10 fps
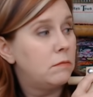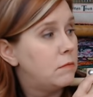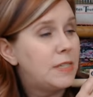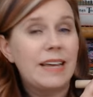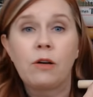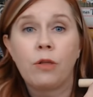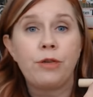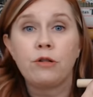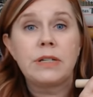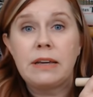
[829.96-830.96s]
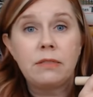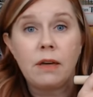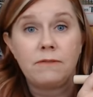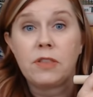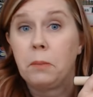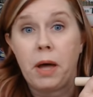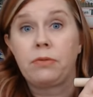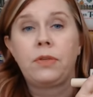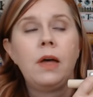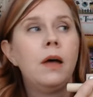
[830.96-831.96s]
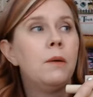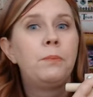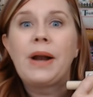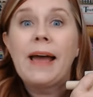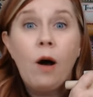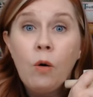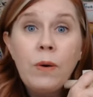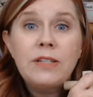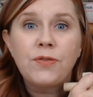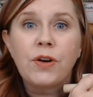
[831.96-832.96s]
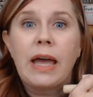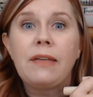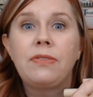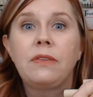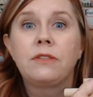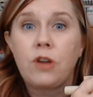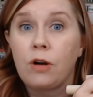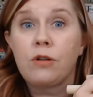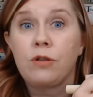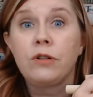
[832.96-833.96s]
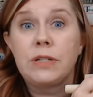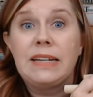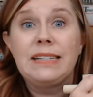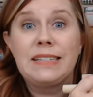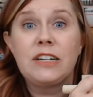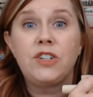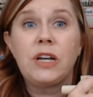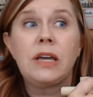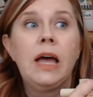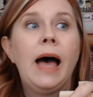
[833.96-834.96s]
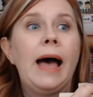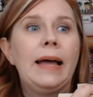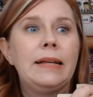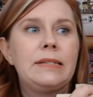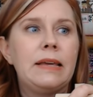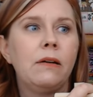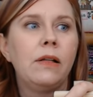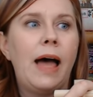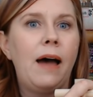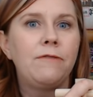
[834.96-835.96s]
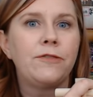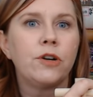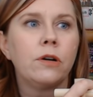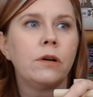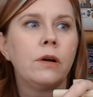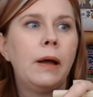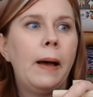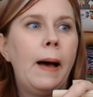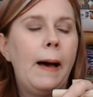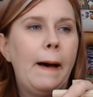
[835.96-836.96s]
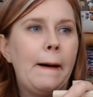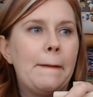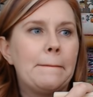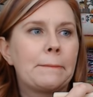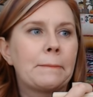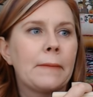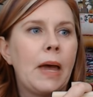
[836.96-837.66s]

single thirteenth of the month, but I always forget dark thirteen stitching until after um